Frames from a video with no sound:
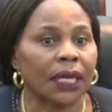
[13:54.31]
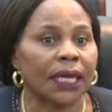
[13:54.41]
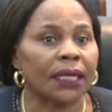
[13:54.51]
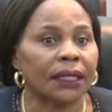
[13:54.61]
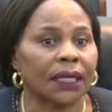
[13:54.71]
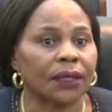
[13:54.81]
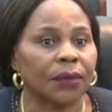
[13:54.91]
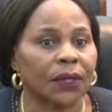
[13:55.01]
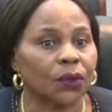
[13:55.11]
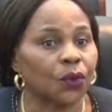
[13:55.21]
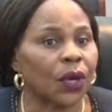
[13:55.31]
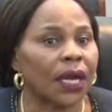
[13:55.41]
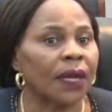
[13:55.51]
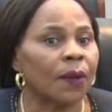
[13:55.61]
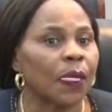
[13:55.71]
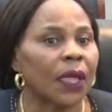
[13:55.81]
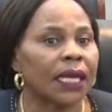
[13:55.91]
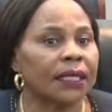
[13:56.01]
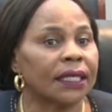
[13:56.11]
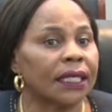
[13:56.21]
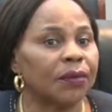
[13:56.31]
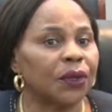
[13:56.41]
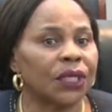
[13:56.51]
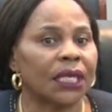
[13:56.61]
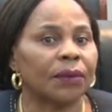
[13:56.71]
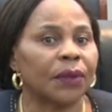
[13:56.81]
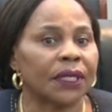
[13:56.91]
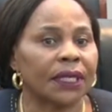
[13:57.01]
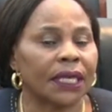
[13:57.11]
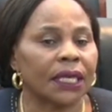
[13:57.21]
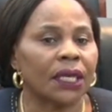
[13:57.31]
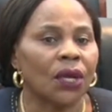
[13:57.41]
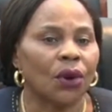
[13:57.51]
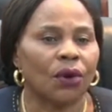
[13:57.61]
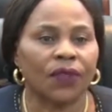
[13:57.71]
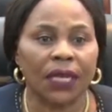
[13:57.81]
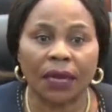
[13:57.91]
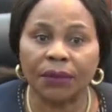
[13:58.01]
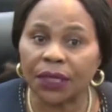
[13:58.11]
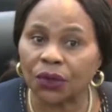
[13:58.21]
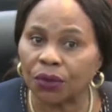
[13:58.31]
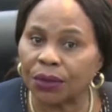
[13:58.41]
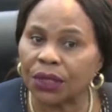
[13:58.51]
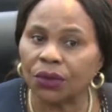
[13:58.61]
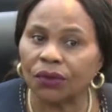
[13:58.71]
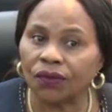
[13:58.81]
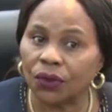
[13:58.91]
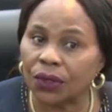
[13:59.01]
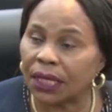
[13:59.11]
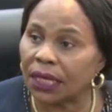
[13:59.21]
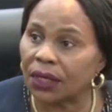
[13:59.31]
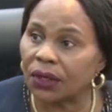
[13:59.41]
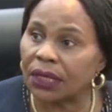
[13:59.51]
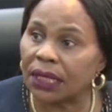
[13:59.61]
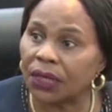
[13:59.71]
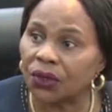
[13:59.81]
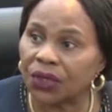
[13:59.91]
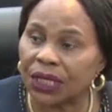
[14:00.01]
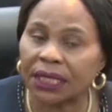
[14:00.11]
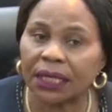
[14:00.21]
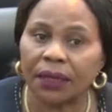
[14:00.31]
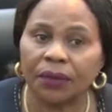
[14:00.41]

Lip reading: Anxious Masuka, as the Deputy Chairperson of the Cabinet Committee on Food Security and Nutrition.